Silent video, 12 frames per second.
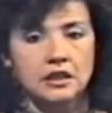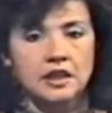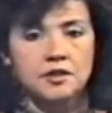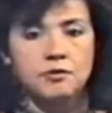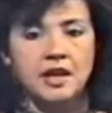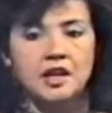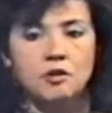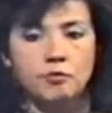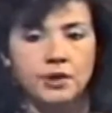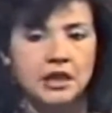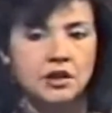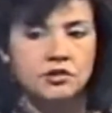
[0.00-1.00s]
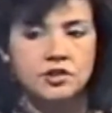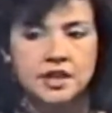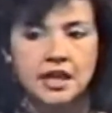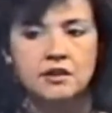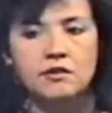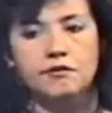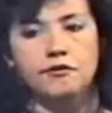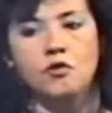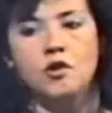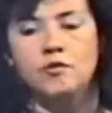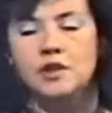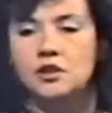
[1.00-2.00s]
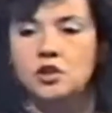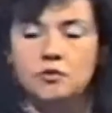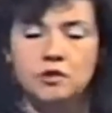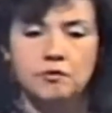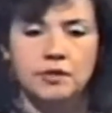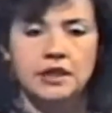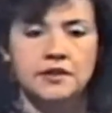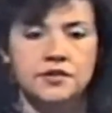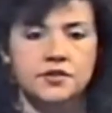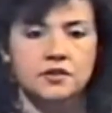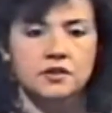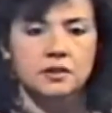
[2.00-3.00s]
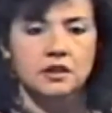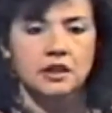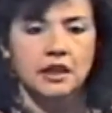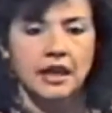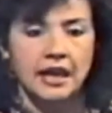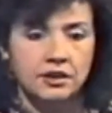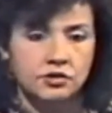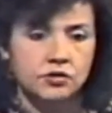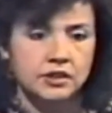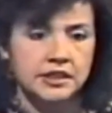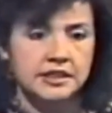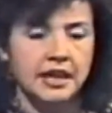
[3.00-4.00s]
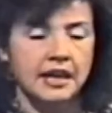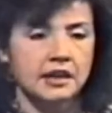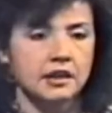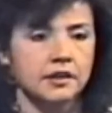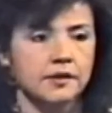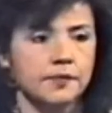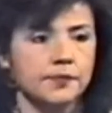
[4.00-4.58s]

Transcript: It may appear to take the form that human beings actually take.